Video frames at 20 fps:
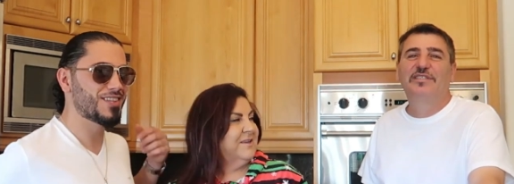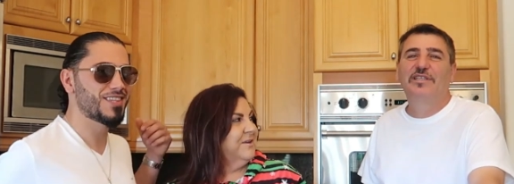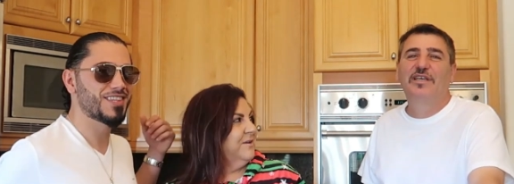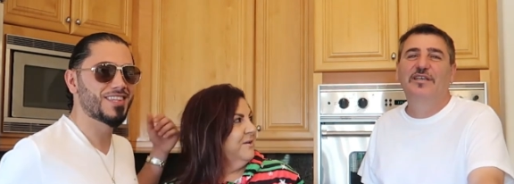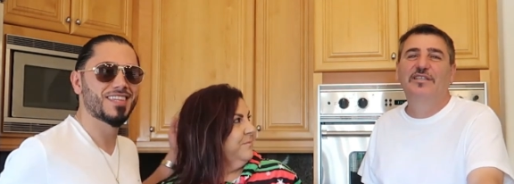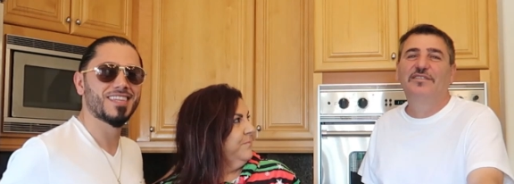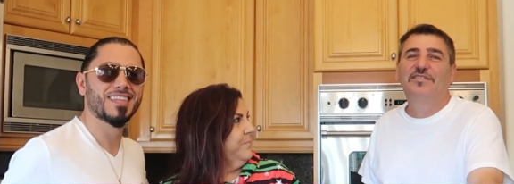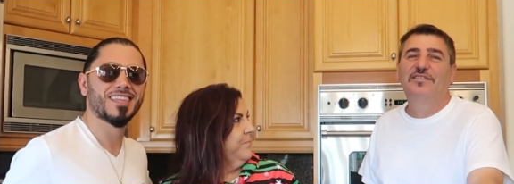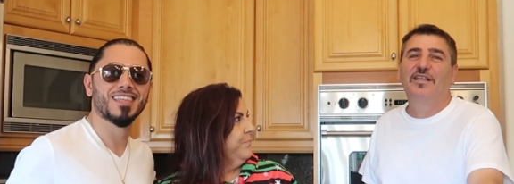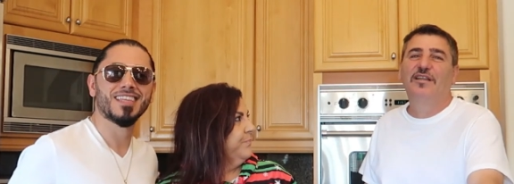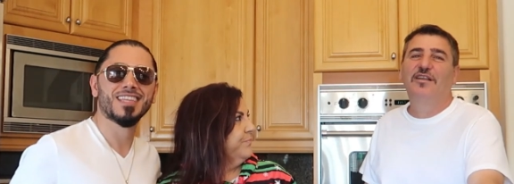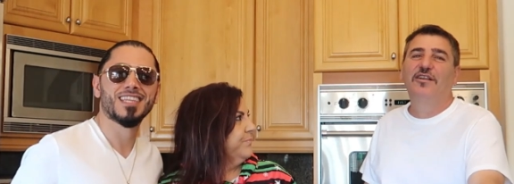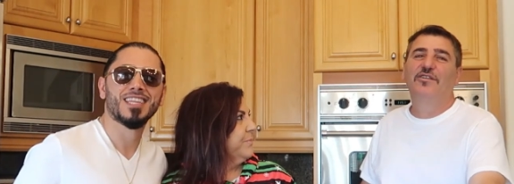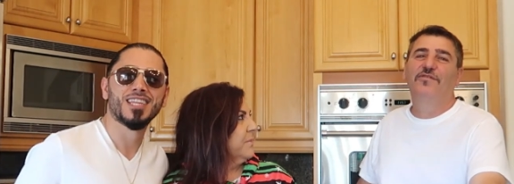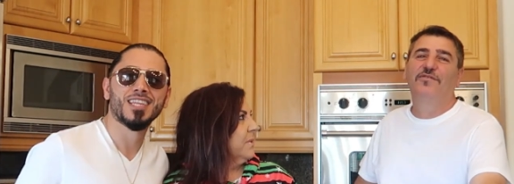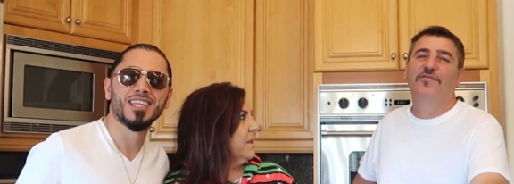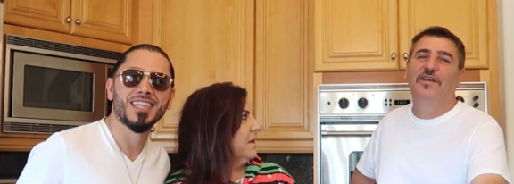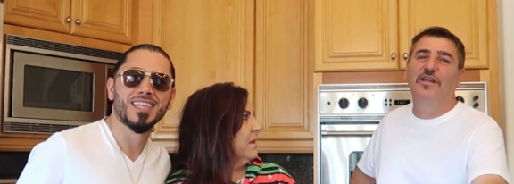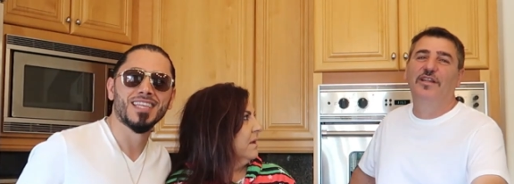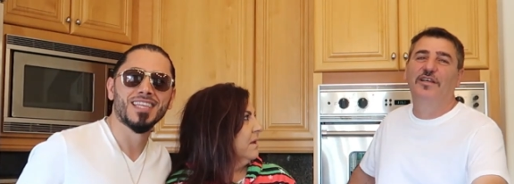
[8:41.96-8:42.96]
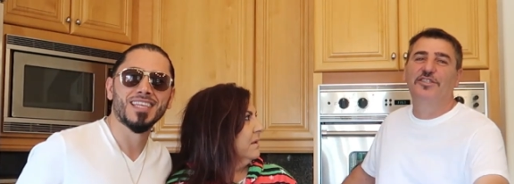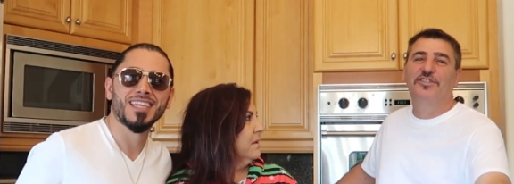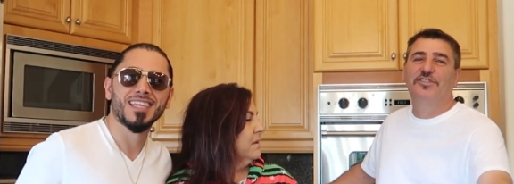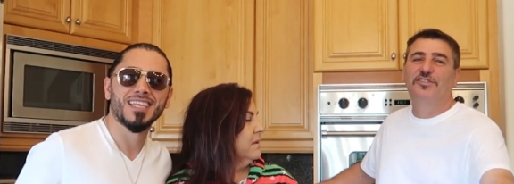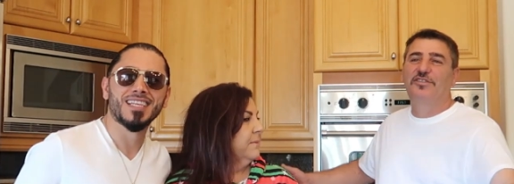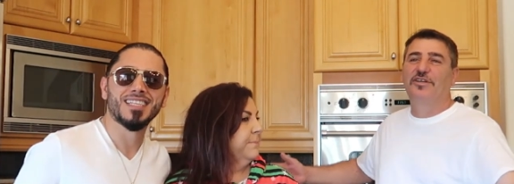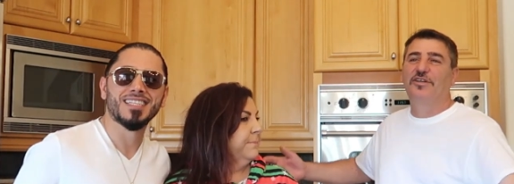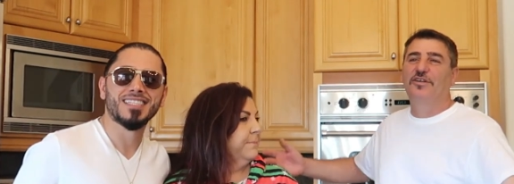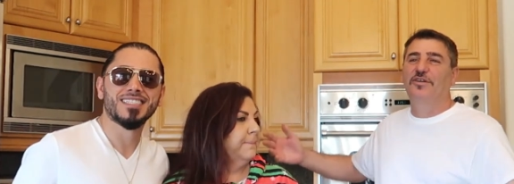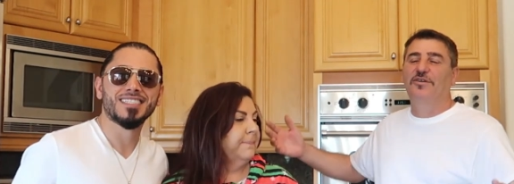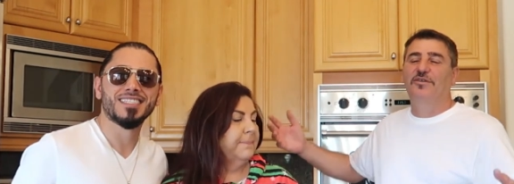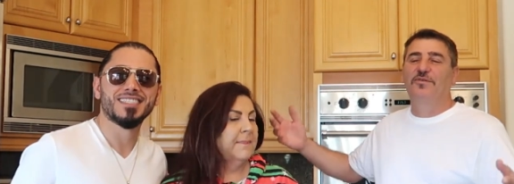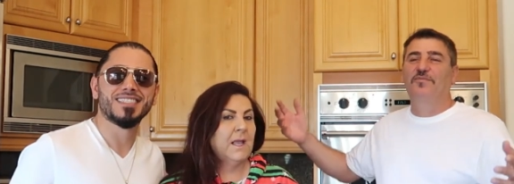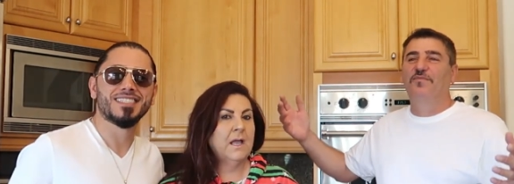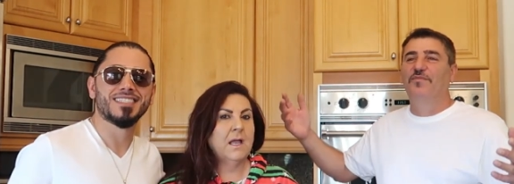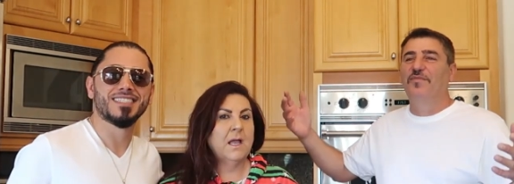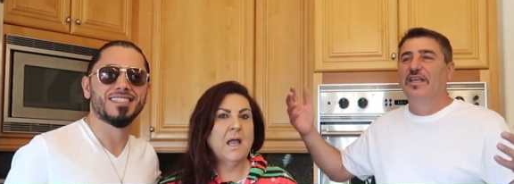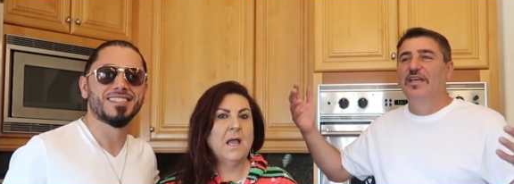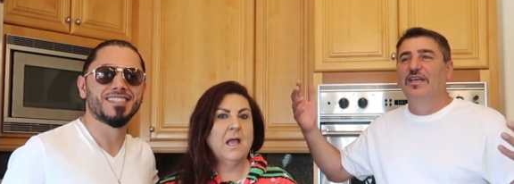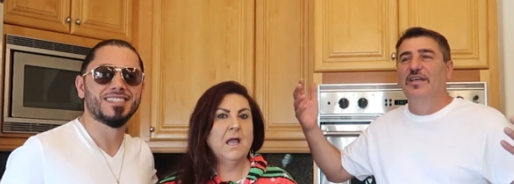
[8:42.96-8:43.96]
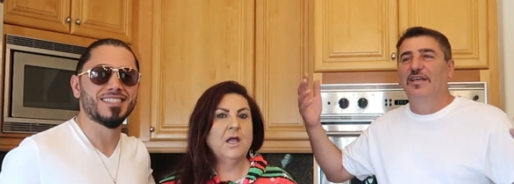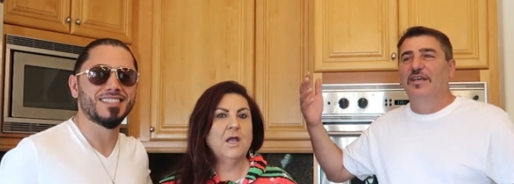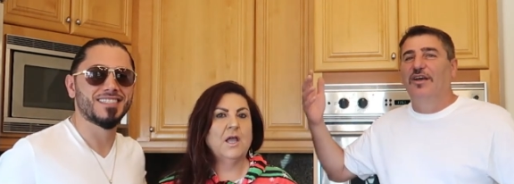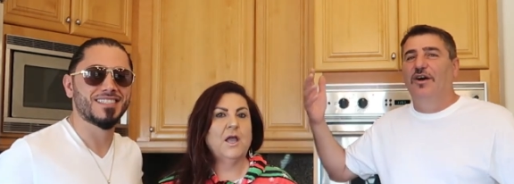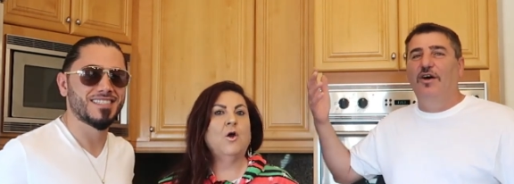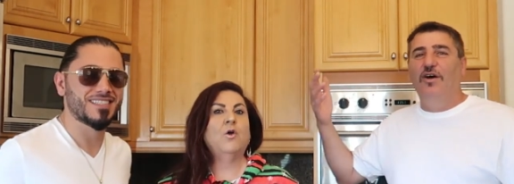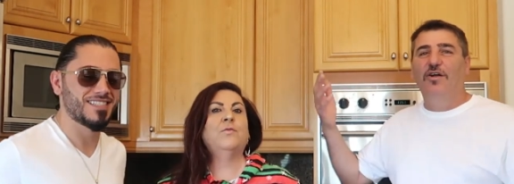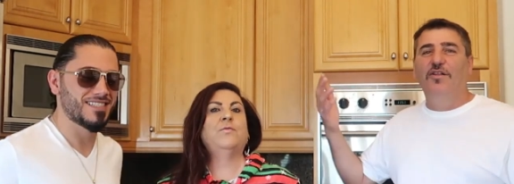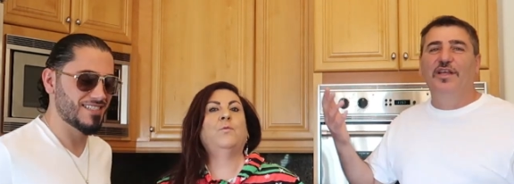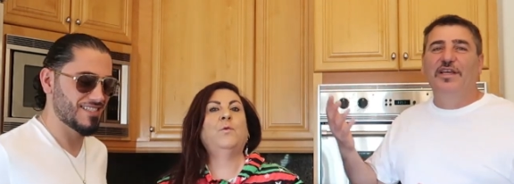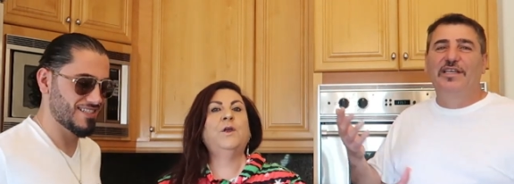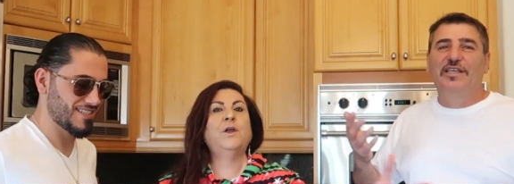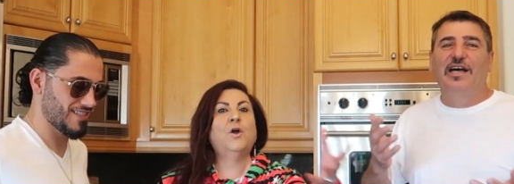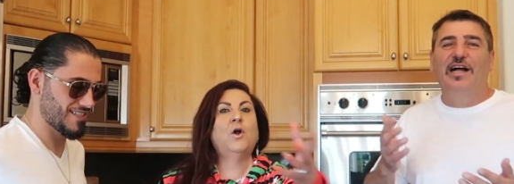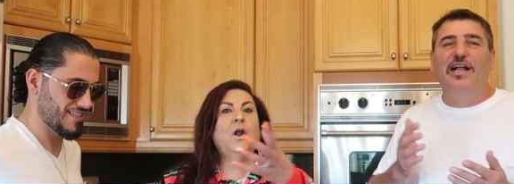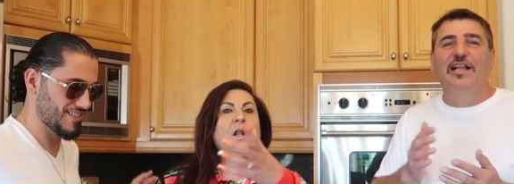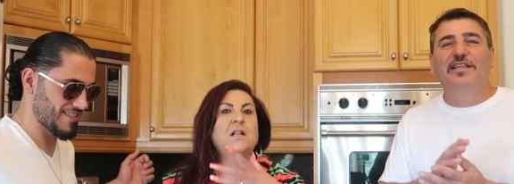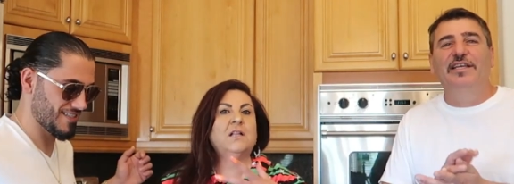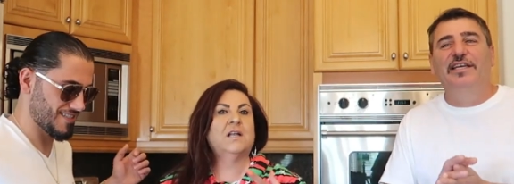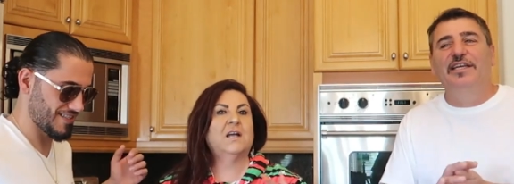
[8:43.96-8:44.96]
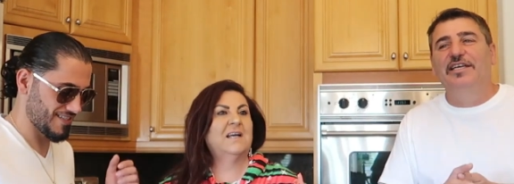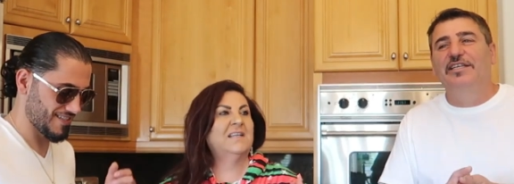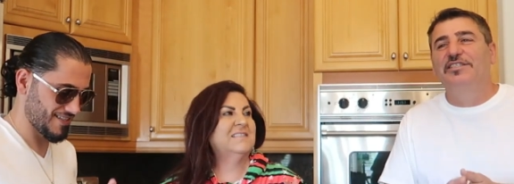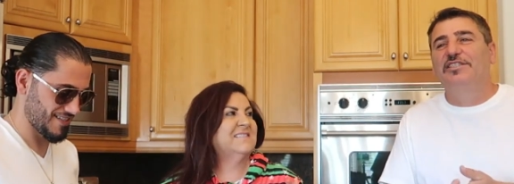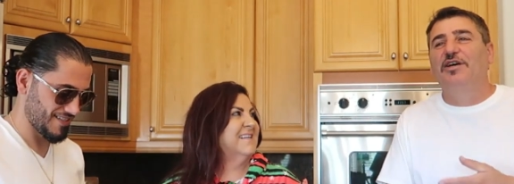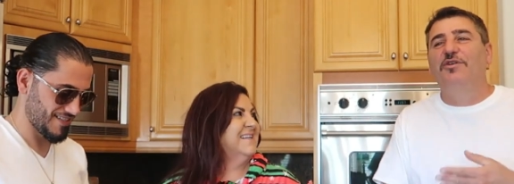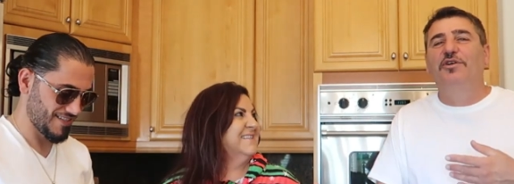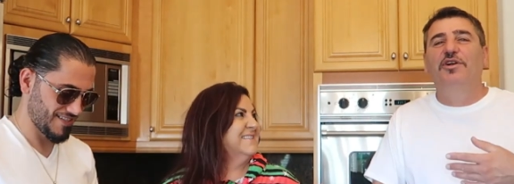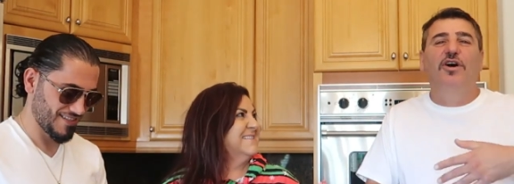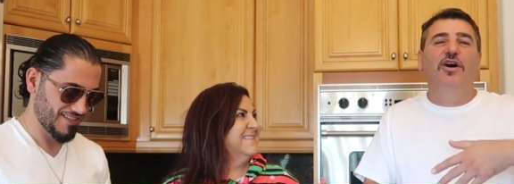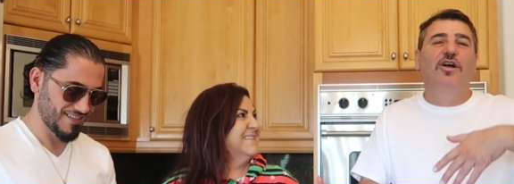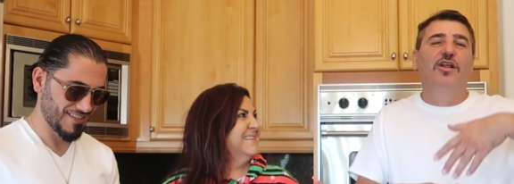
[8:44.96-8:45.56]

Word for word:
Speaker 1: it's a, it's a little village, so uh, all the Chaldeans, so we're